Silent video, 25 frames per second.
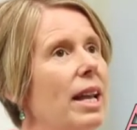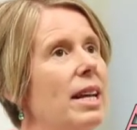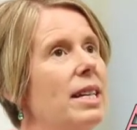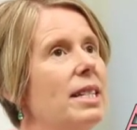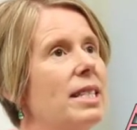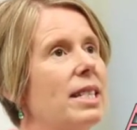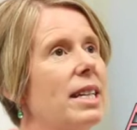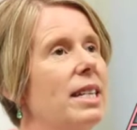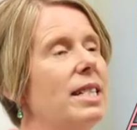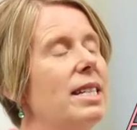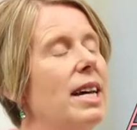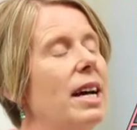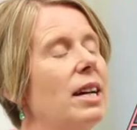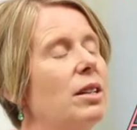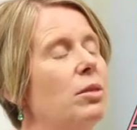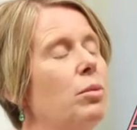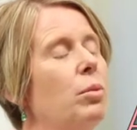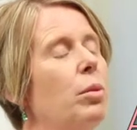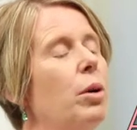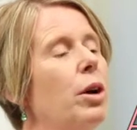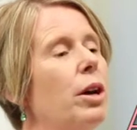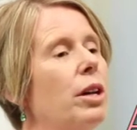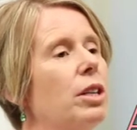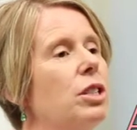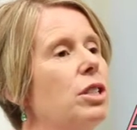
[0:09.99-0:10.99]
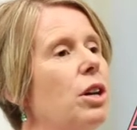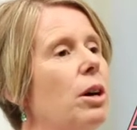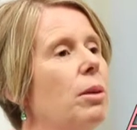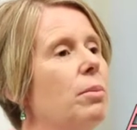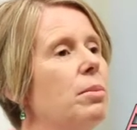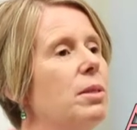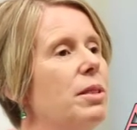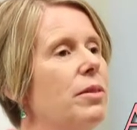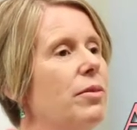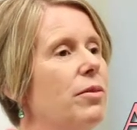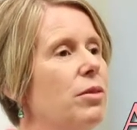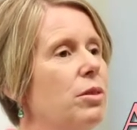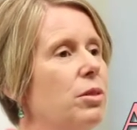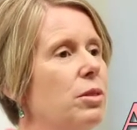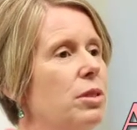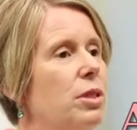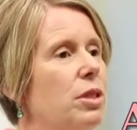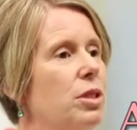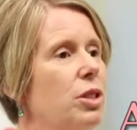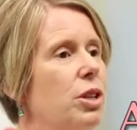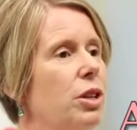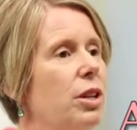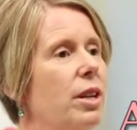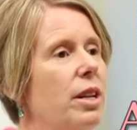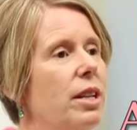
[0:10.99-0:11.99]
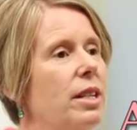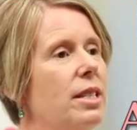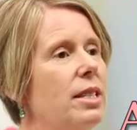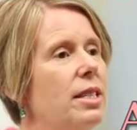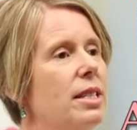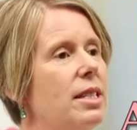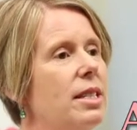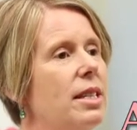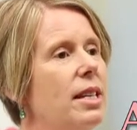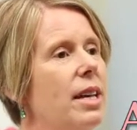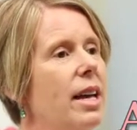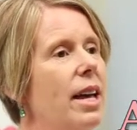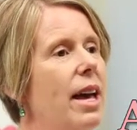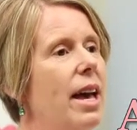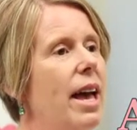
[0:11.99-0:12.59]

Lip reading: as conduct workshops for students